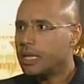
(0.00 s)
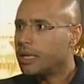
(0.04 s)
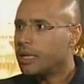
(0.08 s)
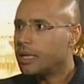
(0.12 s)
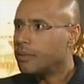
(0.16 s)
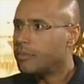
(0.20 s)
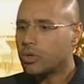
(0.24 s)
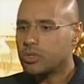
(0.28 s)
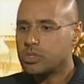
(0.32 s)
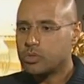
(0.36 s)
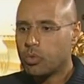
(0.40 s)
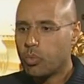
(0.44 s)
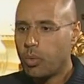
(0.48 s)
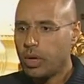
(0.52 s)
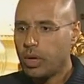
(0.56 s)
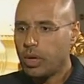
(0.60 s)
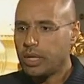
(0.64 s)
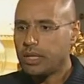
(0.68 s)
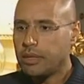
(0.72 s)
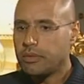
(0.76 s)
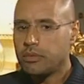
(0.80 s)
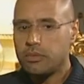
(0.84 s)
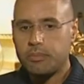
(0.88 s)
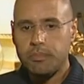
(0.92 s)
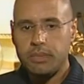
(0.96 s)
because
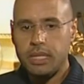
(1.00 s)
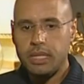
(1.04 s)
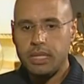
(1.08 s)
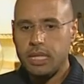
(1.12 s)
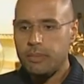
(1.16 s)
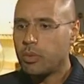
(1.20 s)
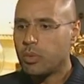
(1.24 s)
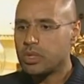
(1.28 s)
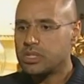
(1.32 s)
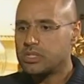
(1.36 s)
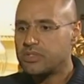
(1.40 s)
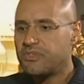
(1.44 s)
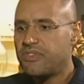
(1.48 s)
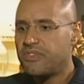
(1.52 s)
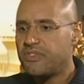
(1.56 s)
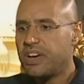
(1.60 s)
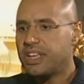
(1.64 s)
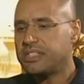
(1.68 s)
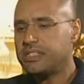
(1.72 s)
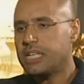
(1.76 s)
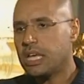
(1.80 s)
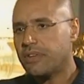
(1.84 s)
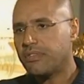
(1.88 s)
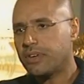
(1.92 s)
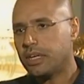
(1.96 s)
Libya was a very
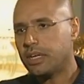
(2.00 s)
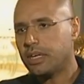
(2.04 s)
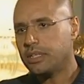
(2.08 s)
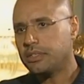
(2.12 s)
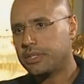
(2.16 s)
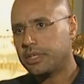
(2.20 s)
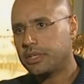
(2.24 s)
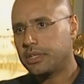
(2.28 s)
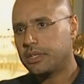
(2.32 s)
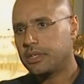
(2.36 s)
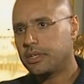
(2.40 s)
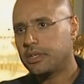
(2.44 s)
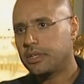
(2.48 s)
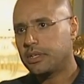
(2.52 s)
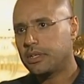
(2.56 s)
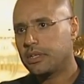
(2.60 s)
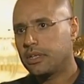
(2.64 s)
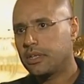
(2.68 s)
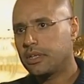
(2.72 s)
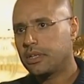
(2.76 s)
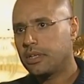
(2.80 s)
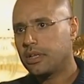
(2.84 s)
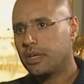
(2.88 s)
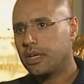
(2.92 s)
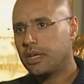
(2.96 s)
safe country.
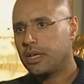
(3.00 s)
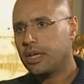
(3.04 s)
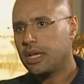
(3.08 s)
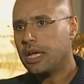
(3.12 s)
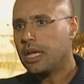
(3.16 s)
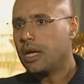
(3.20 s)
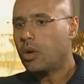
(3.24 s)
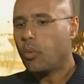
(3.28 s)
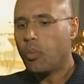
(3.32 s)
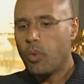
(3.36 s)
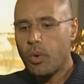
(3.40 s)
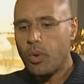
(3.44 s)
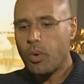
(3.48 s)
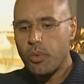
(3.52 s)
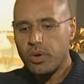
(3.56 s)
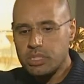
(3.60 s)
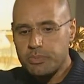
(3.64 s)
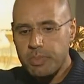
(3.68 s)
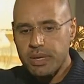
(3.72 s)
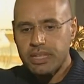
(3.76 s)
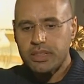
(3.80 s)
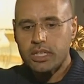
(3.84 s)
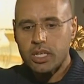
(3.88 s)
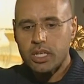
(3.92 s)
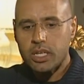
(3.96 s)
We were
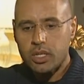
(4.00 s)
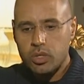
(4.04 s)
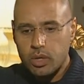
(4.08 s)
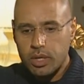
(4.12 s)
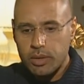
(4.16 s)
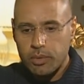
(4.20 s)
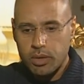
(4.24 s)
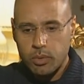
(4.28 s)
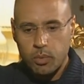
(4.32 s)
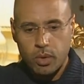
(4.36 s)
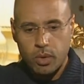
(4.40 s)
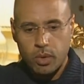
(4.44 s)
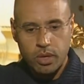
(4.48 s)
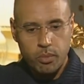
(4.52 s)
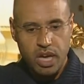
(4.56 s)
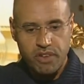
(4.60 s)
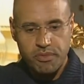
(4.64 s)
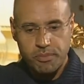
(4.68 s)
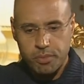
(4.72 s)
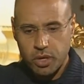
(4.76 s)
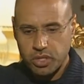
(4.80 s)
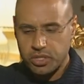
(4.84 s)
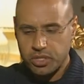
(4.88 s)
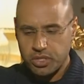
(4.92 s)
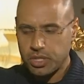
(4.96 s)
spending, we have
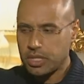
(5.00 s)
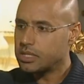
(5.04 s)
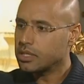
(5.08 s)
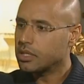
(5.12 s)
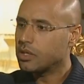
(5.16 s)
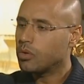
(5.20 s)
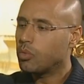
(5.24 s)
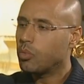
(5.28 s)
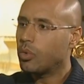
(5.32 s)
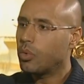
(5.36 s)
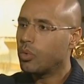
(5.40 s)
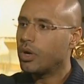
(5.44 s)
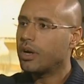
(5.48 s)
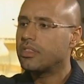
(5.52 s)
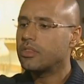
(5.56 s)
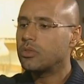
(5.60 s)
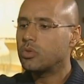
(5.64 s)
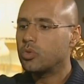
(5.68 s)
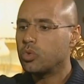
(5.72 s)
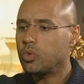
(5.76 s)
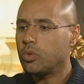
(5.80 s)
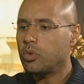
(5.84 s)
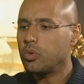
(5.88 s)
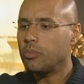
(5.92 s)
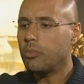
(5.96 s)
projects worth
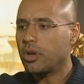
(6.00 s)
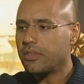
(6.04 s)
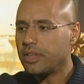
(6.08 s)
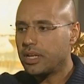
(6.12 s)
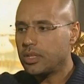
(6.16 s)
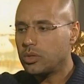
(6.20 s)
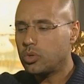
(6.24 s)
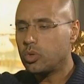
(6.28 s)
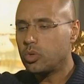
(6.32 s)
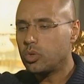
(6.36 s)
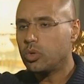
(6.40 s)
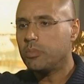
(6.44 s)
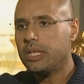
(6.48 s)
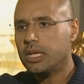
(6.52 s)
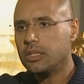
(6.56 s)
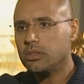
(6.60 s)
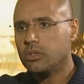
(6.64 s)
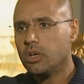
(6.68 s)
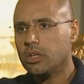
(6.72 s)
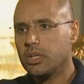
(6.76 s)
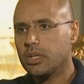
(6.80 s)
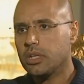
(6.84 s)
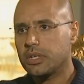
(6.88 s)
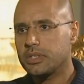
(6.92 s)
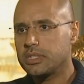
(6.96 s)
more than $2 billion,
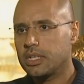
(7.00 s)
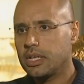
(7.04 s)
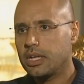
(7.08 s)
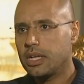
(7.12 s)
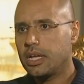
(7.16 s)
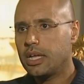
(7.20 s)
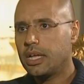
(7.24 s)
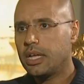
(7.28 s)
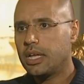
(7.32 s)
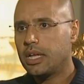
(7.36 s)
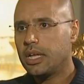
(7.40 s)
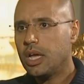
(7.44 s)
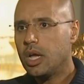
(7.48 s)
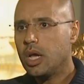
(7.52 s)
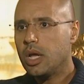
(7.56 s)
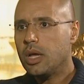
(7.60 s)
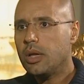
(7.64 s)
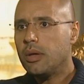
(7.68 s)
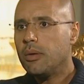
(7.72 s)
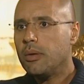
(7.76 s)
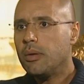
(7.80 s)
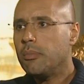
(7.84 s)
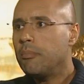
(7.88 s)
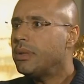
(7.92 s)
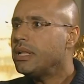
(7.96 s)

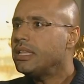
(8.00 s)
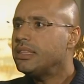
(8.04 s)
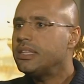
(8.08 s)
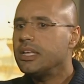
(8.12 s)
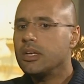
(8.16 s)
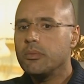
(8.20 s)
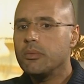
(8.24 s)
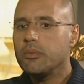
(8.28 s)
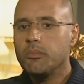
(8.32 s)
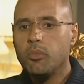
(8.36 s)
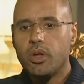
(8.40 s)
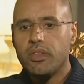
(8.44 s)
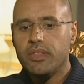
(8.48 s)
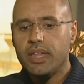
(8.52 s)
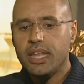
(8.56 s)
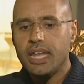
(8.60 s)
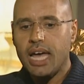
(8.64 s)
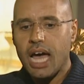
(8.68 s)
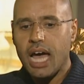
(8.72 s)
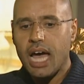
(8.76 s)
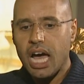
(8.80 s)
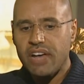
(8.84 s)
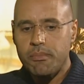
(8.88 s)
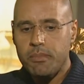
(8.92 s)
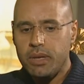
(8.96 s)
building more than
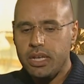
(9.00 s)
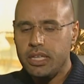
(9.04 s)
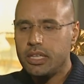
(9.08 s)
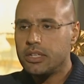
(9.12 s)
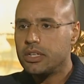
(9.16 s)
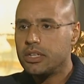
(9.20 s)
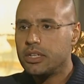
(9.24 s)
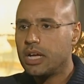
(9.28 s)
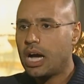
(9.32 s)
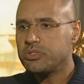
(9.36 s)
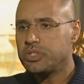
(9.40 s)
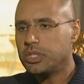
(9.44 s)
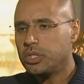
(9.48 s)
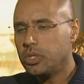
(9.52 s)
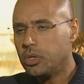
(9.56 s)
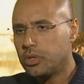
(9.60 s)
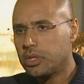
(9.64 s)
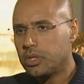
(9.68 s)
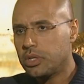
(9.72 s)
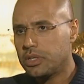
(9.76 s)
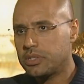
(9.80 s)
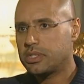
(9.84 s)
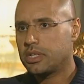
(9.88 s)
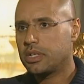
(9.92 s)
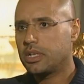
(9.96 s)
500,000 housing
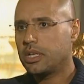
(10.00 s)
units.